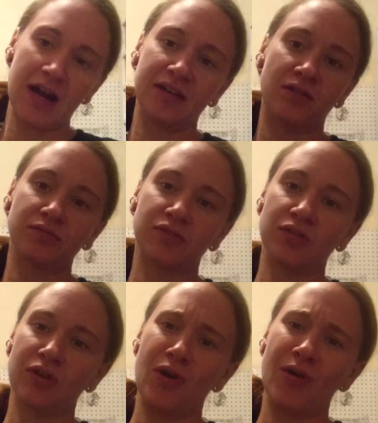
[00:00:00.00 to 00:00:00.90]
I don't
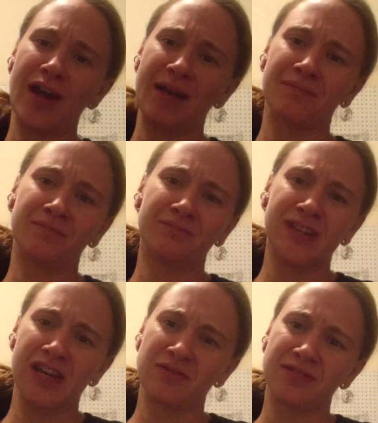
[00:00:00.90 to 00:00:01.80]
do the whole
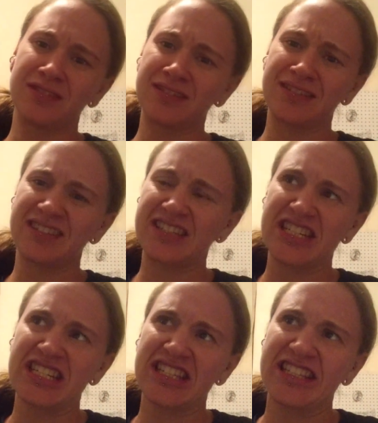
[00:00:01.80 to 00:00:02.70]

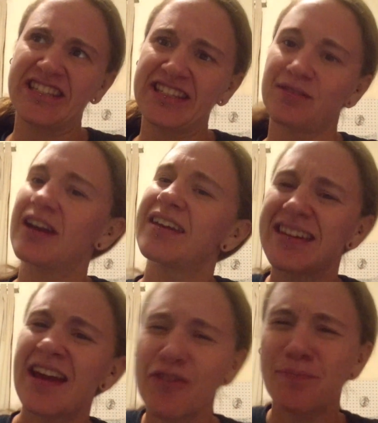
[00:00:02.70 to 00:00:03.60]
amniocentesis. I
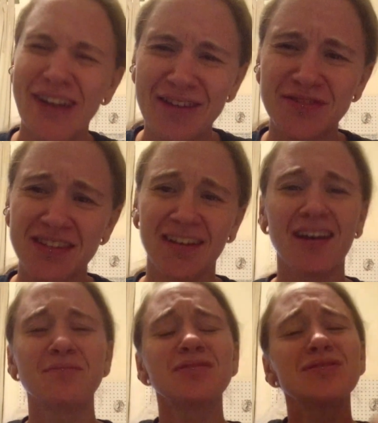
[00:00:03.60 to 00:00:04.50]
can never pronounce it.
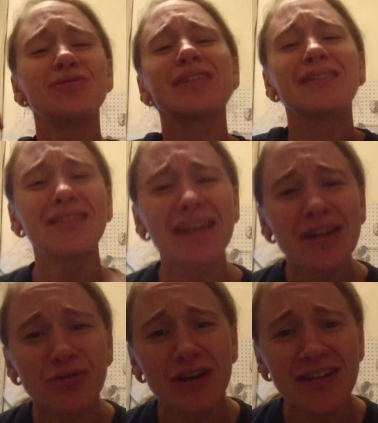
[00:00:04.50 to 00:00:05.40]
I'm so
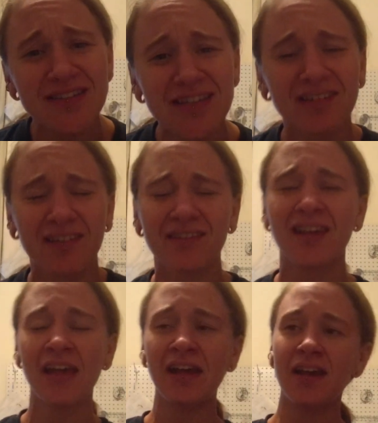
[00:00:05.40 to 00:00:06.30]
illiterate.
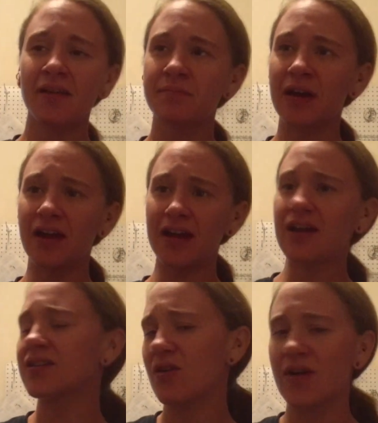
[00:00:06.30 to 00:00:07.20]
But
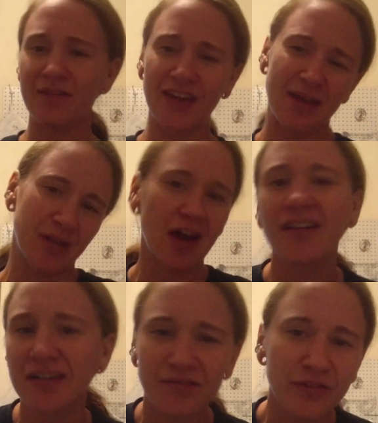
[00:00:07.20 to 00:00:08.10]
I don't have the
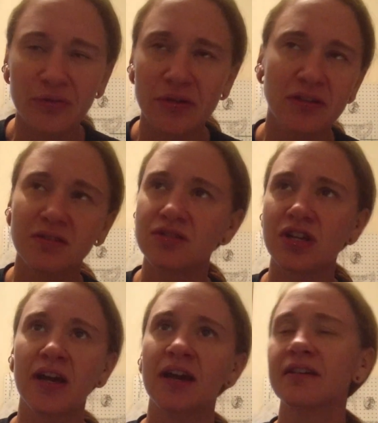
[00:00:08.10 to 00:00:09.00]
amniotic fluid
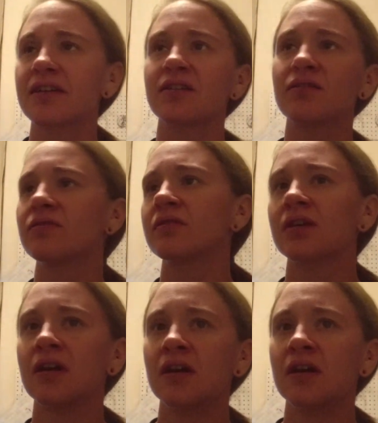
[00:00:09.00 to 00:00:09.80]
checked. I don't